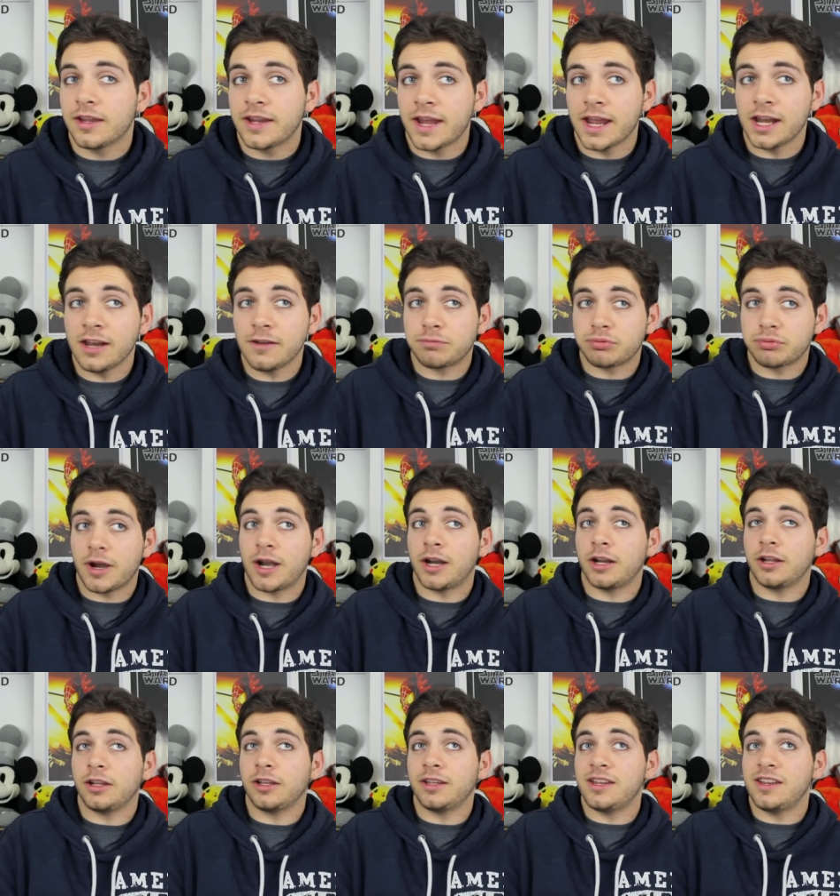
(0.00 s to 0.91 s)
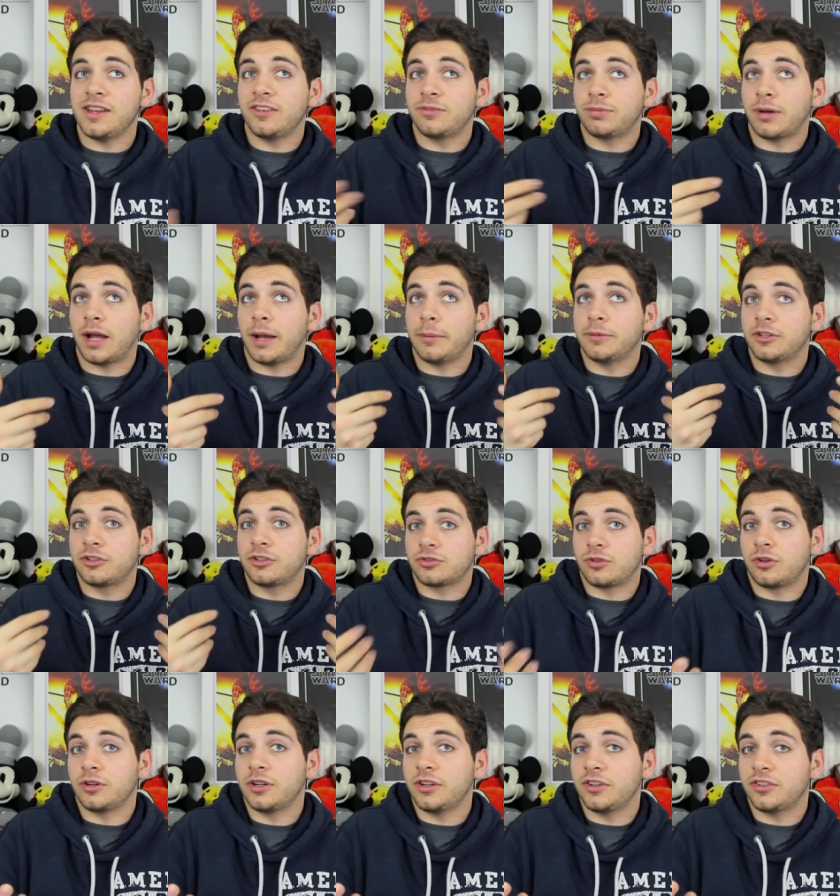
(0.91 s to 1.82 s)
Kenneth Branagh is probably the
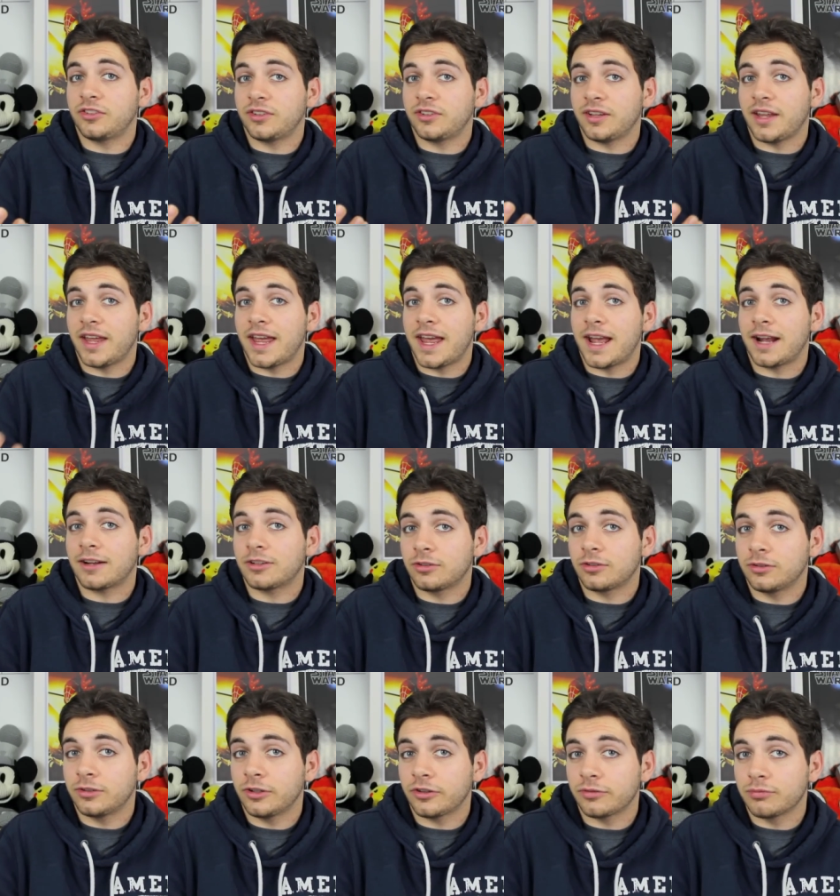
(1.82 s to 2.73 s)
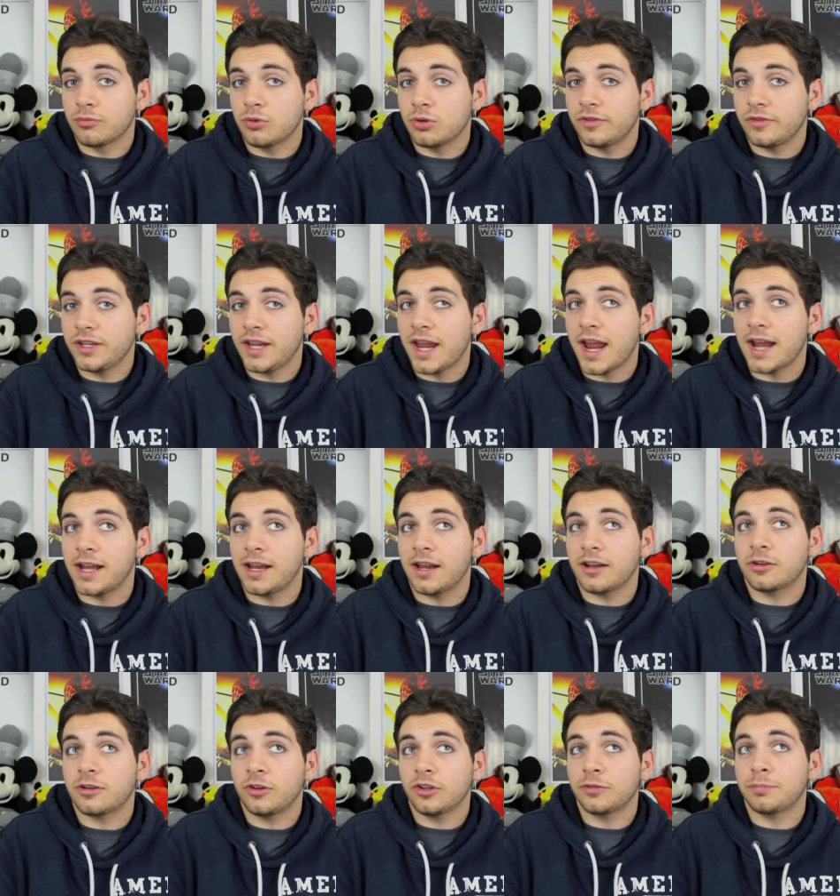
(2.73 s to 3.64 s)
strongest actor in this movie, and
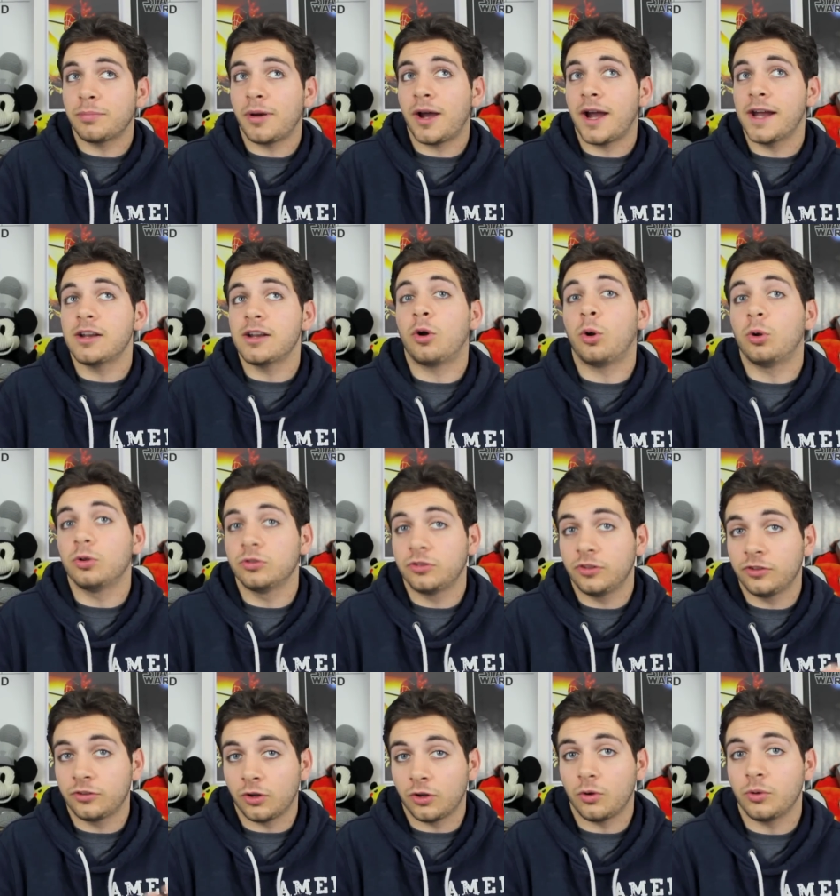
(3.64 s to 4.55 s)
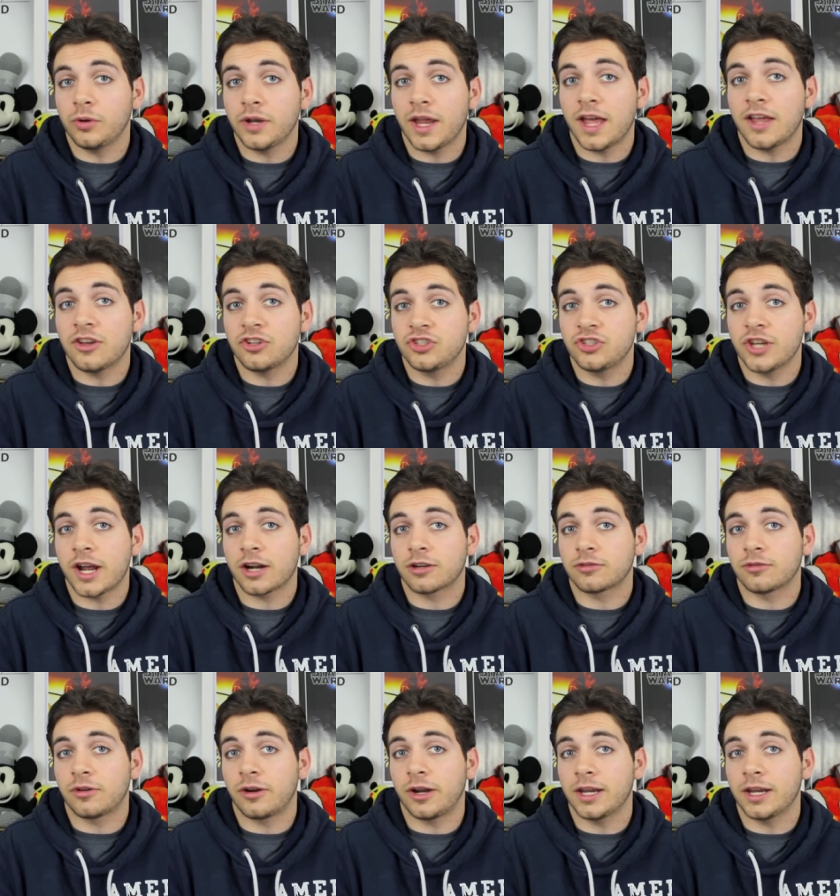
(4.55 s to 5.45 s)
then Chris Pine holds his own as
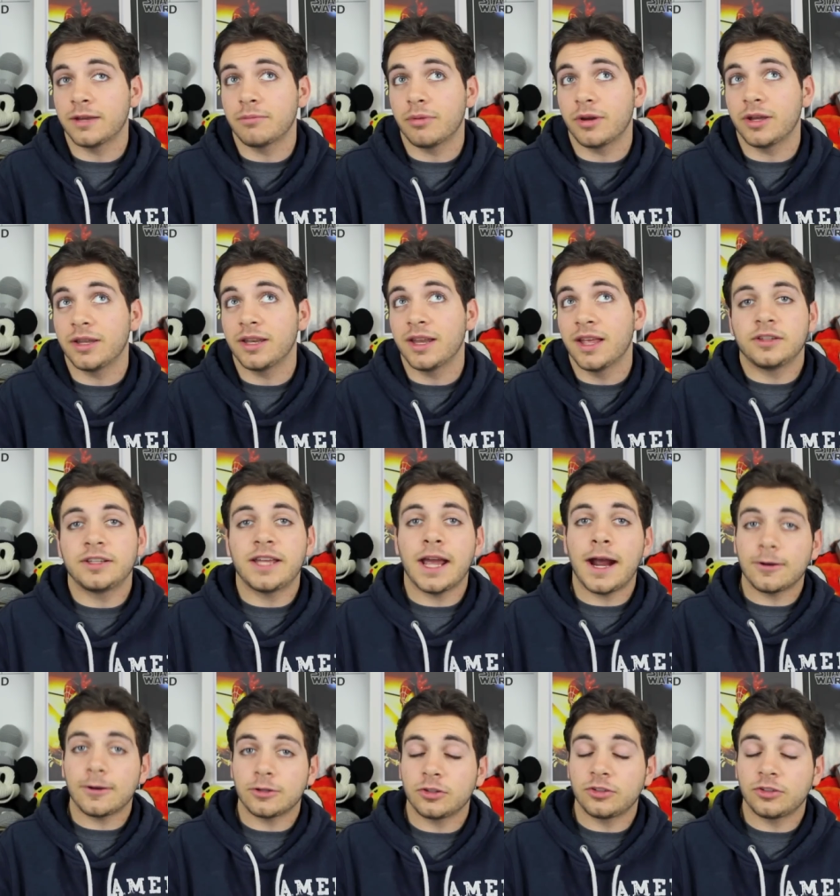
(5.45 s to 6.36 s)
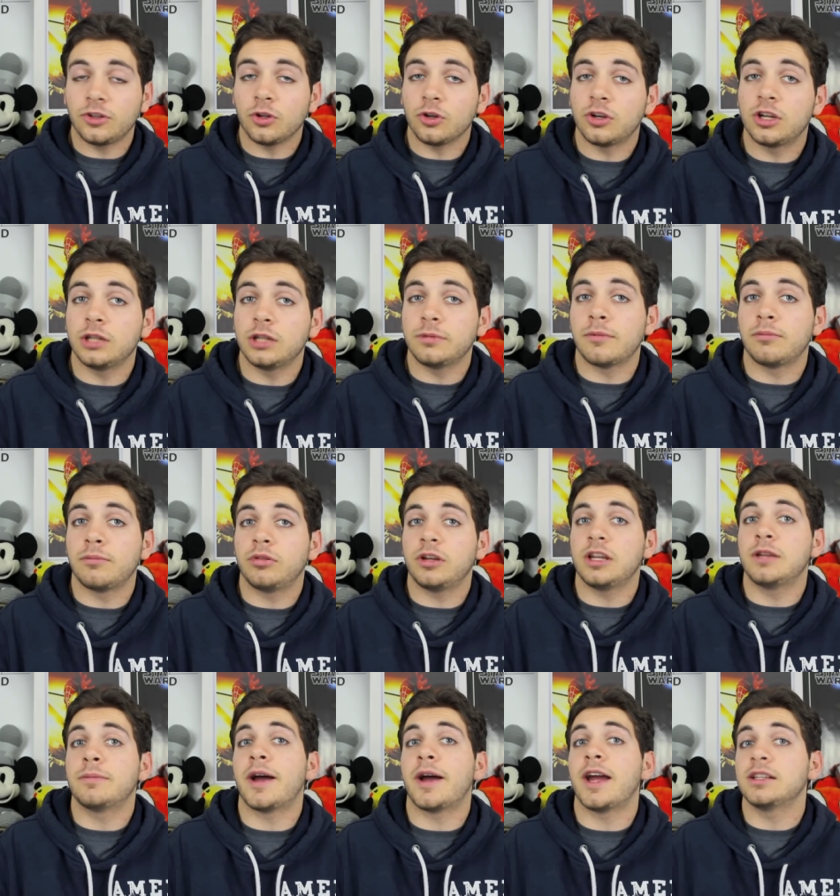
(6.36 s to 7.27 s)
Jack Ryan, but the character still could have been
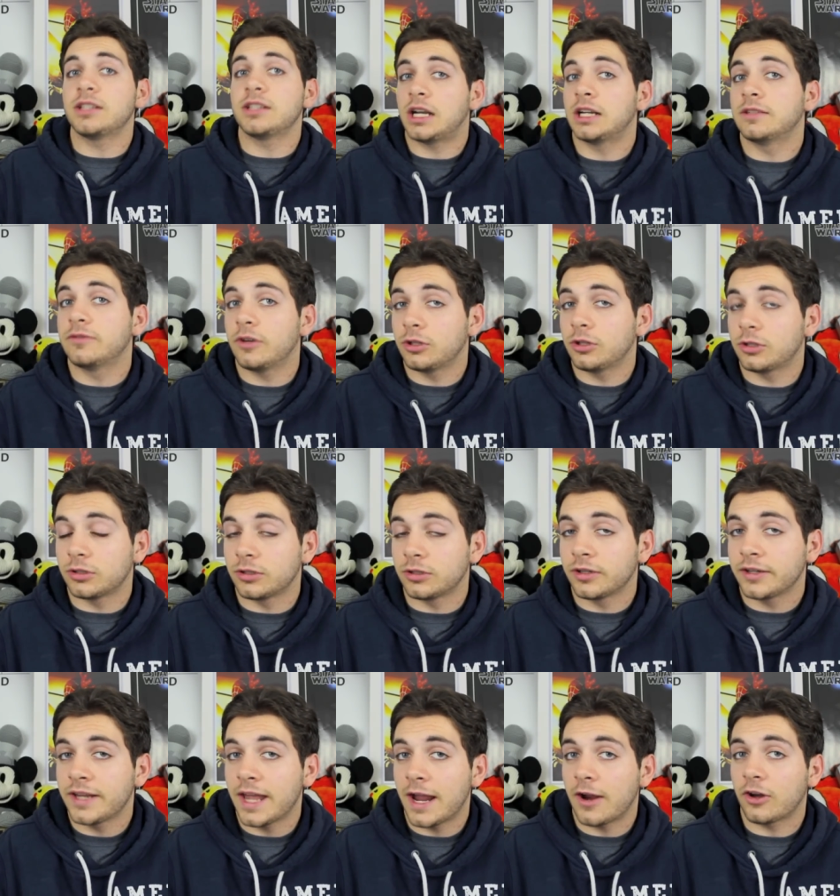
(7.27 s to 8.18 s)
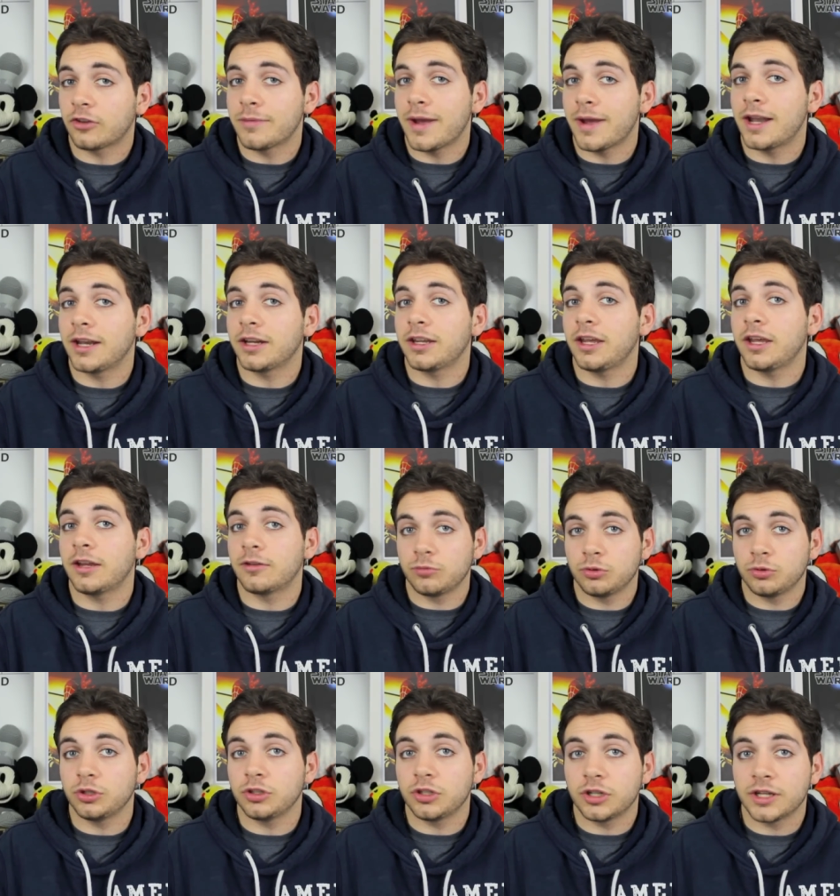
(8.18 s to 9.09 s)
played by a lot of other charismatic
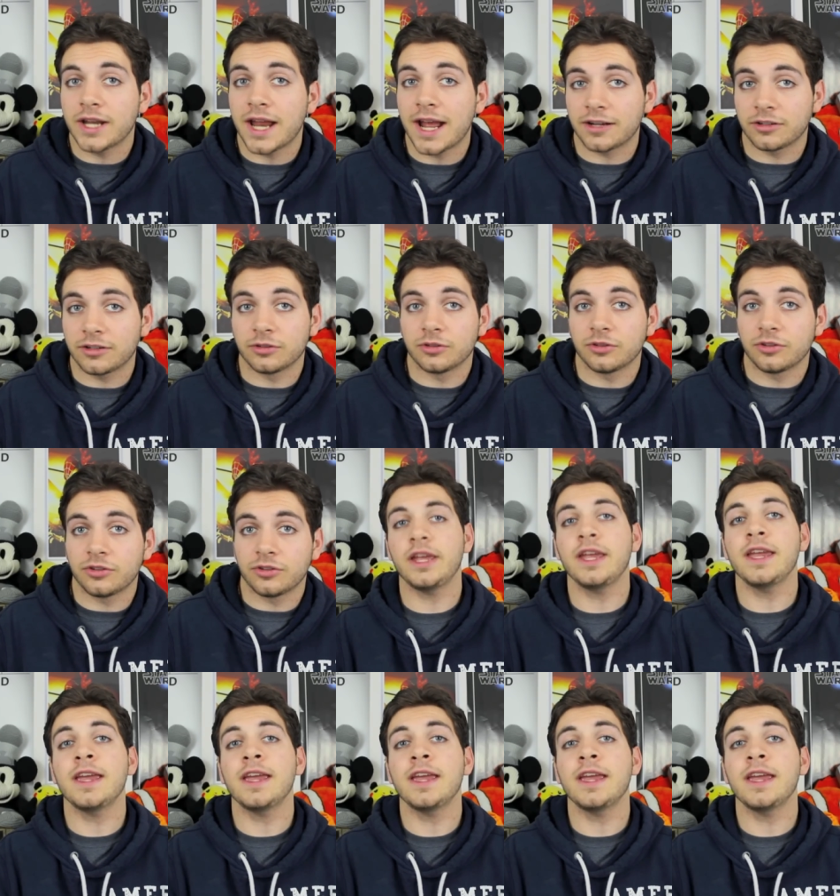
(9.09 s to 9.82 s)
and really good actors.